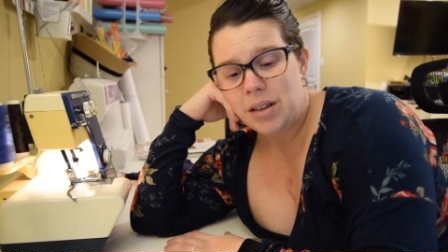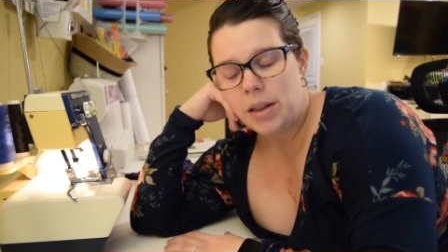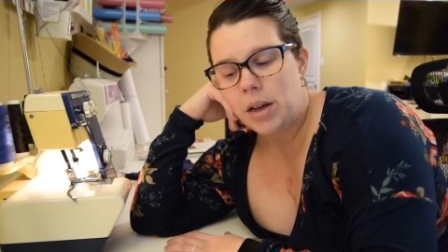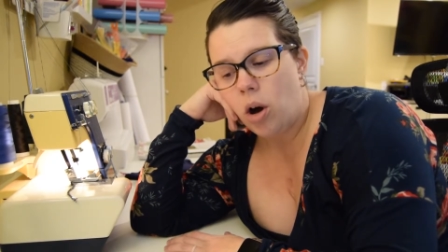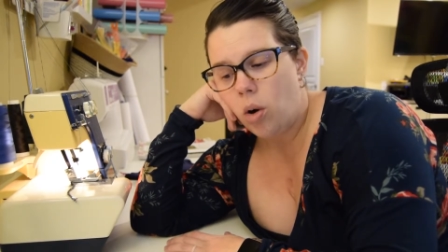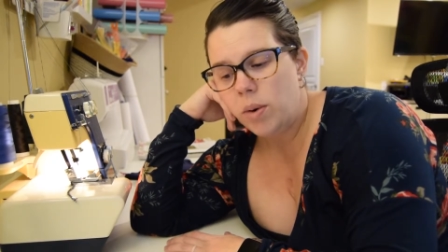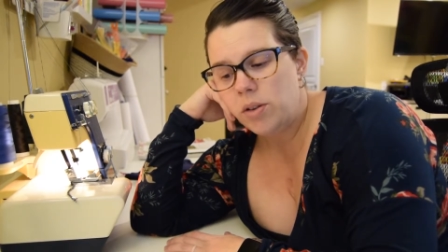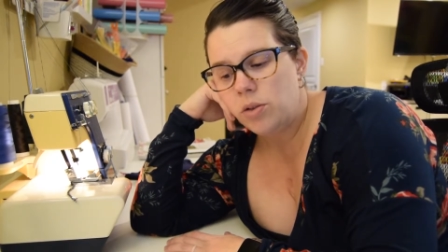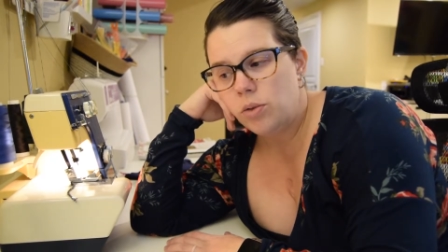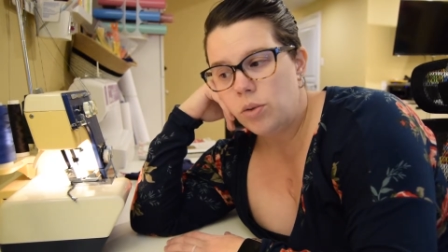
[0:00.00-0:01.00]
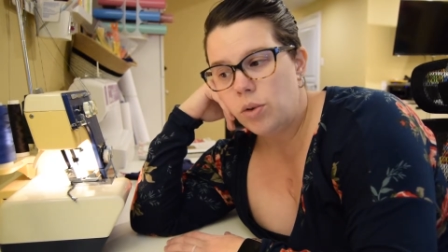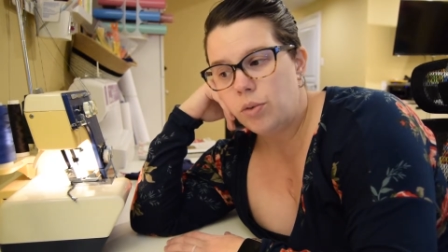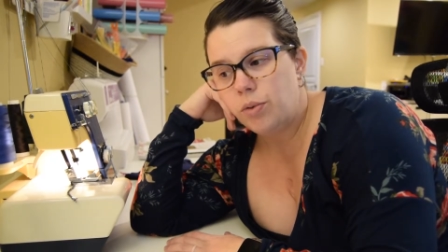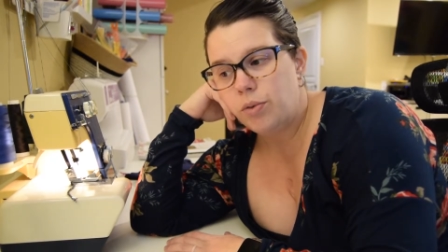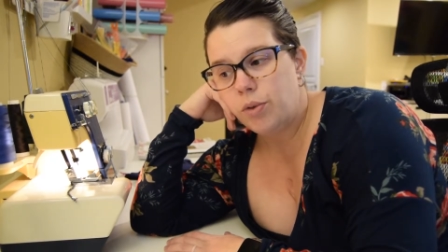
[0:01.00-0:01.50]
and they always do
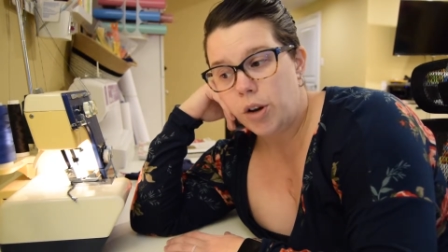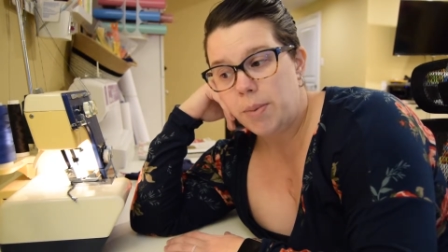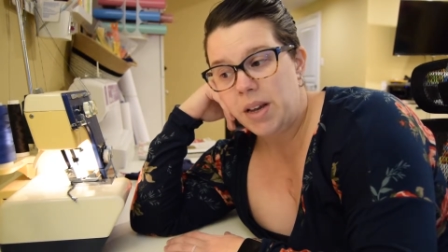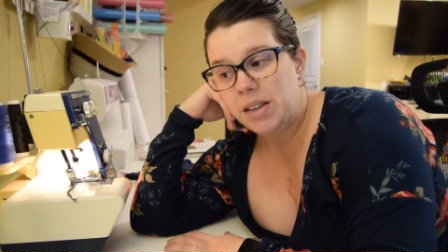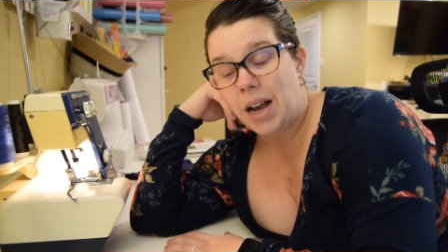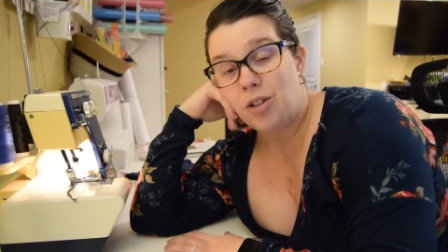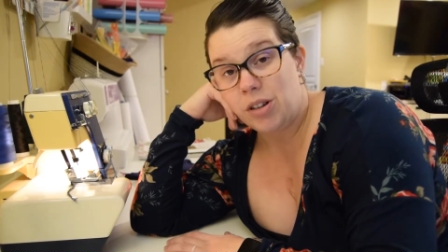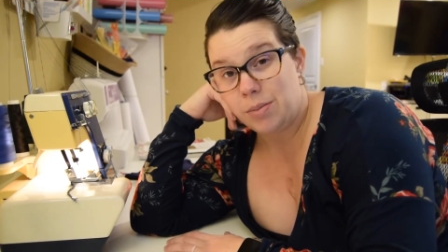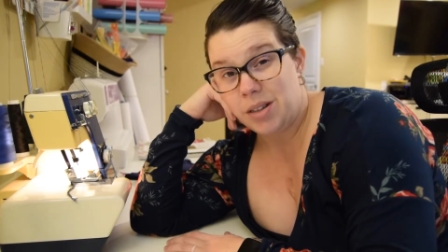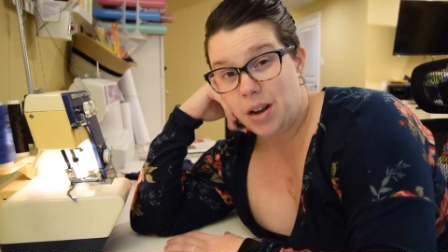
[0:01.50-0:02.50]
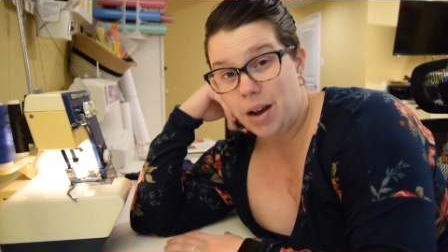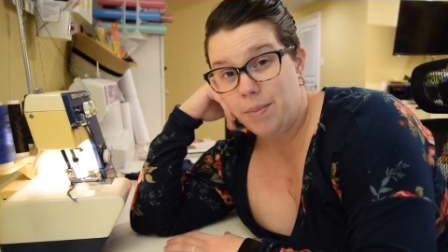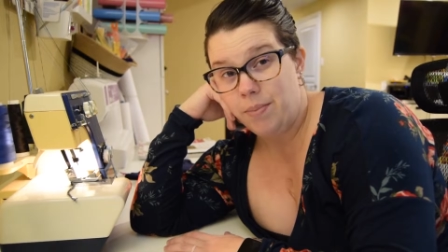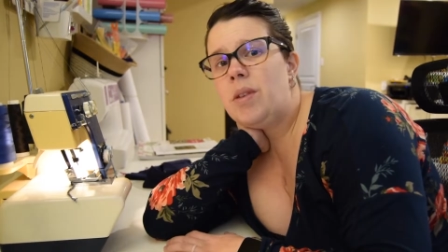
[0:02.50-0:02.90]
freebies at Christmas time.